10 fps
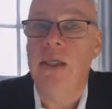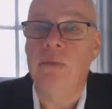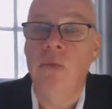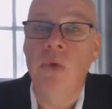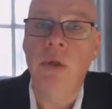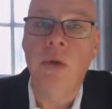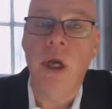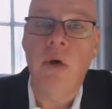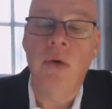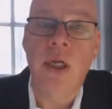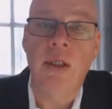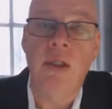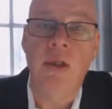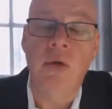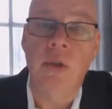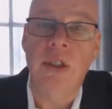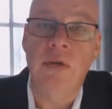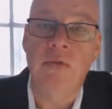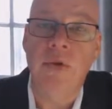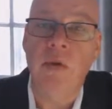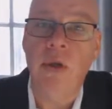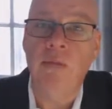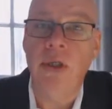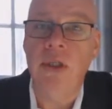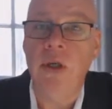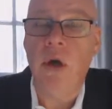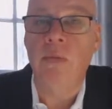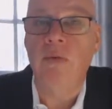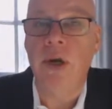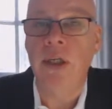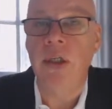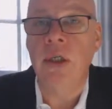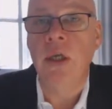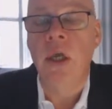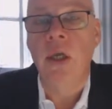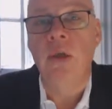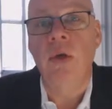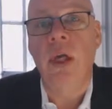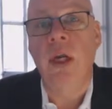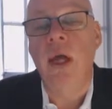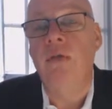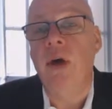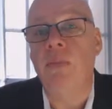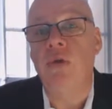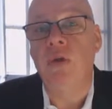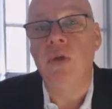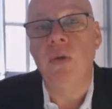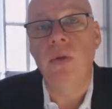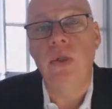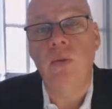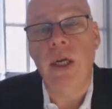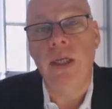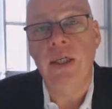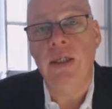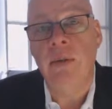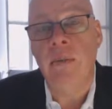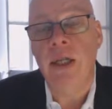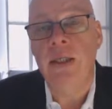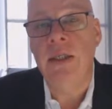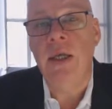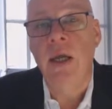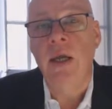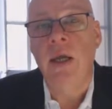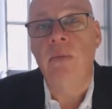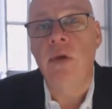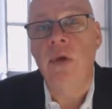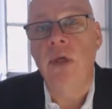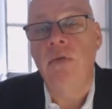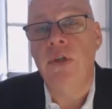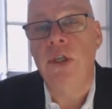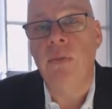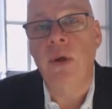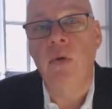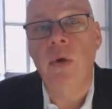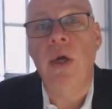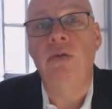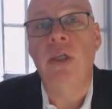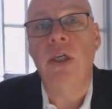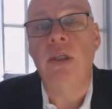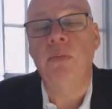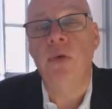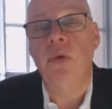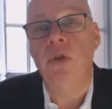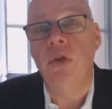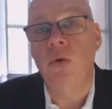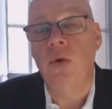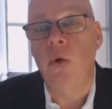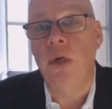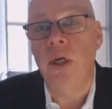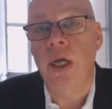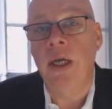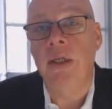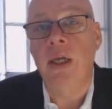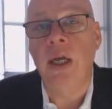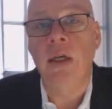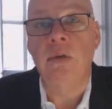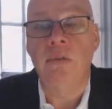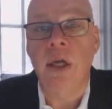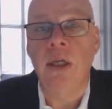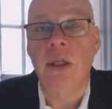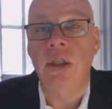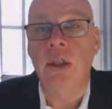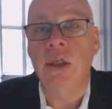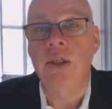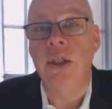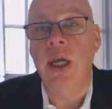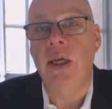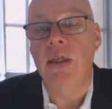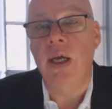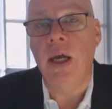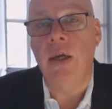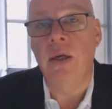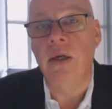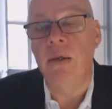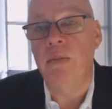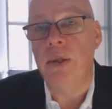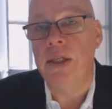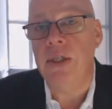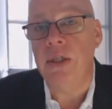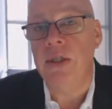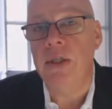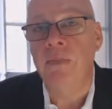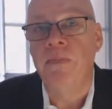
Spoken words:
multiple outlets, so it's a very busy operation. You can have up to 30 weddings a month. I'm looking for someone who has the experience to coordinate and manage the entire business.